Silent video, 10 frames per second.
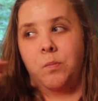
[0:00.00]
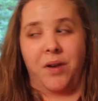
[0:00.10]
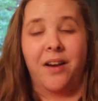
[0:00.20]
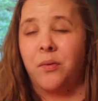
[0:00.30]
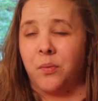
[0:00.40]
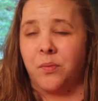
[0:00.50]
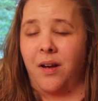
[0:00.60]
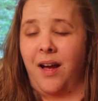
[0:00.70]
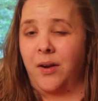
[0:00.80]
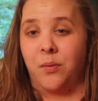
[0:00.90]
but I
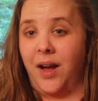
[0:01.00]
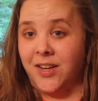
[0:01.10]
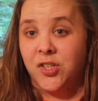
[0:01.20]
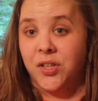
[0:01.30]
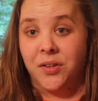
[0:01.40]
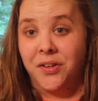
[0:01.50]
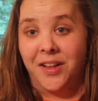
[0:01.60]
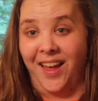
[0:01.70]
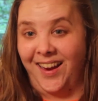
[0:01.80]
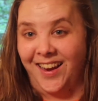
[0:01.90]
don't actually
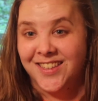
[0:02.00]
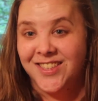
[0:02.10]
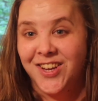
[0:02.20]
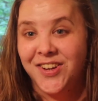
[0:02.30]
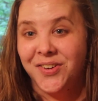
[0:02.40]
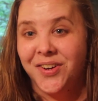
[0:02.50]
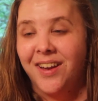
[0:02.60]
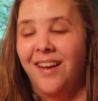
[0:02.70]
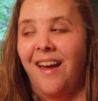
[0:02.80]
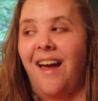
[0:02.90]
look like I do.
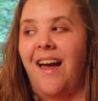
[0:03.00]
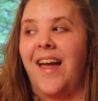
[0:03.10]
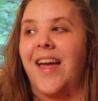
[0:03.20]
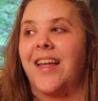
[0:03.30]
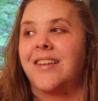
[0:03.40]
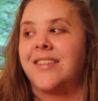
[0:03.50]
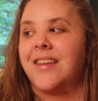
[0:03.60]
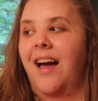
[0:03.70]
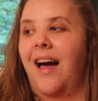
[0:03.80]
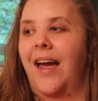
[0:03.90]
And
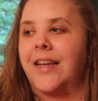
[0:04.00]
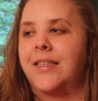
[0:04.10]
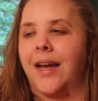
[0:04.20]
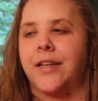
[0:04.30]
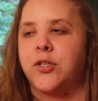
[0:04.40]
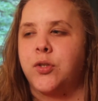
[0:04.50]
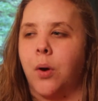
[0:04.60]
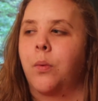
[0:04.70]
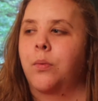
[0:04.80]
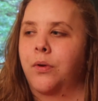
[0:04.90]
I
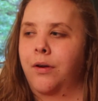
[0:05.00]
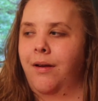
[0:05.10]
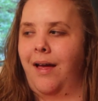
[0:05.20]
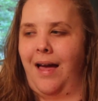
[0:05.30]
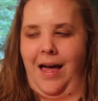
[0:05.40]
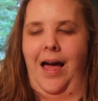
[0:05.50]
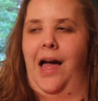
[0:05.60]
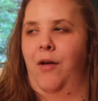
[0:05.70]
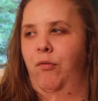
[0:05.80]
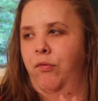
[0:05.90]
don't
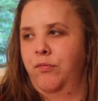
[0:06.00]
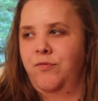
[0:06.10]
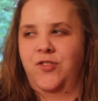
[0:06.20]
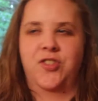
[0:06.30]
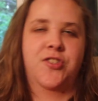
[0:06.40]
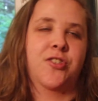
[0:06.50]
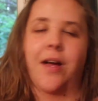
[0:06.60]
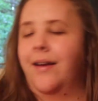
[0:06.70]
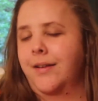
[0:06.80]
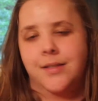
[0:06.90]
have
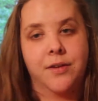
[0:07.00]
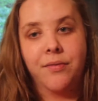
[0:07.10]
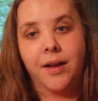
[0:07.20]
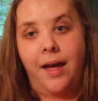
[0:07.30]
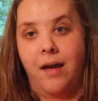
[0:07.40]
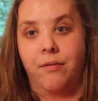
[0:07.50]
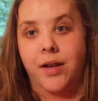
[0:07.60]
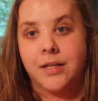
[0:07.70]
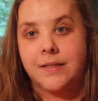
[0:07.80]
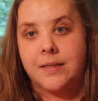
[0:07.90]
scientific
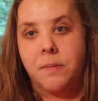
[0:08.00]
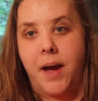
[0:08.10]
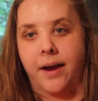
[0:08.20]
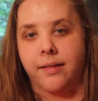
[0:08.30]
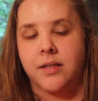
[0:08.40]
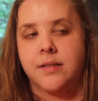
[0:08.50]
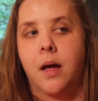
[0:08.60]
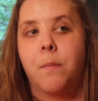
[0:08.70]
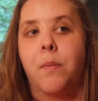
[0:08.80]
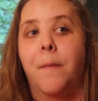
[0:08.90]
evidence to back this
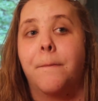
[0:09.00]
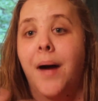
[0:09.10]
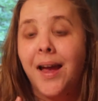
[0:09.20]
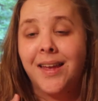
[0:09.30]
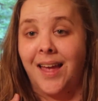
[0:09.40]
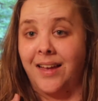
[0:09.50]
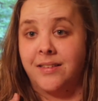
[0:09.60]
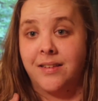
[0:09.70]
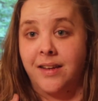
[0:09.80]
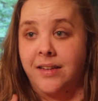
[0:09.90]
up, but my
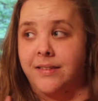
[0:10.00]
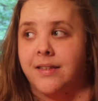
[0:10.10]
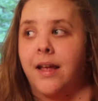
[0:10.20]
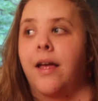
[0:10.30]
guess is